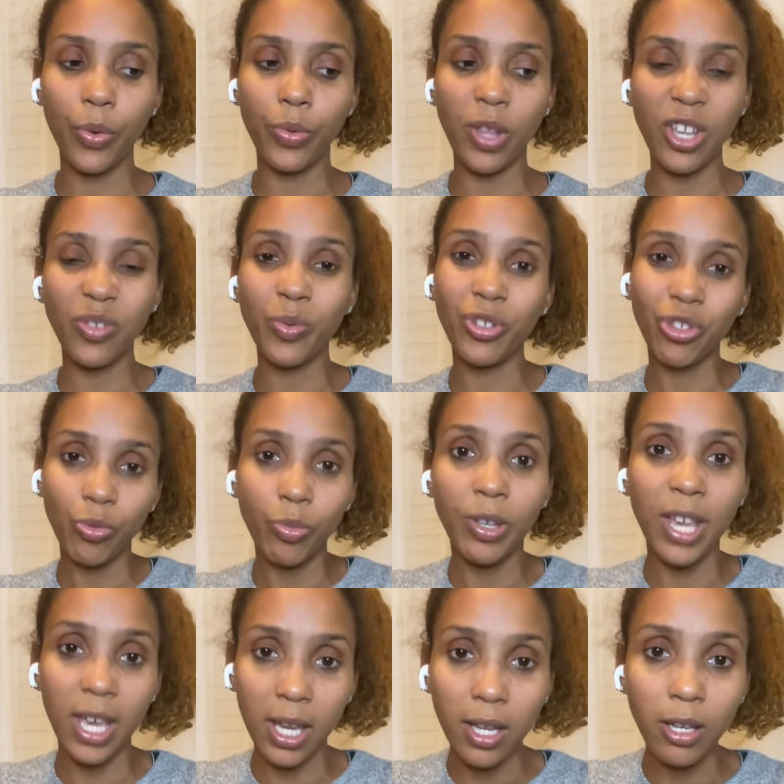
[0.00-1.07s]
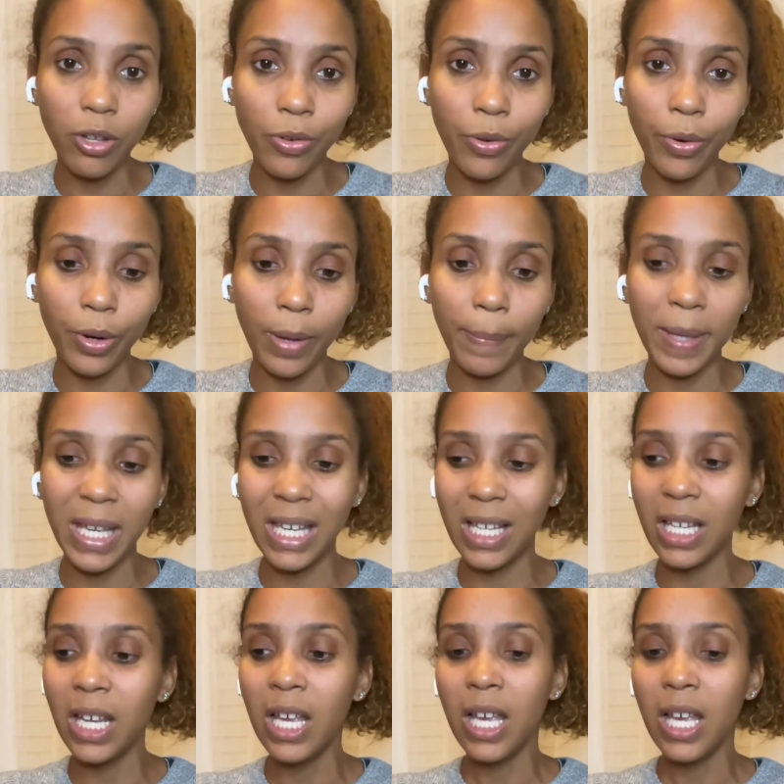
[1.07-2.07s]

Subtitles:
that's what you get. You know what I mean?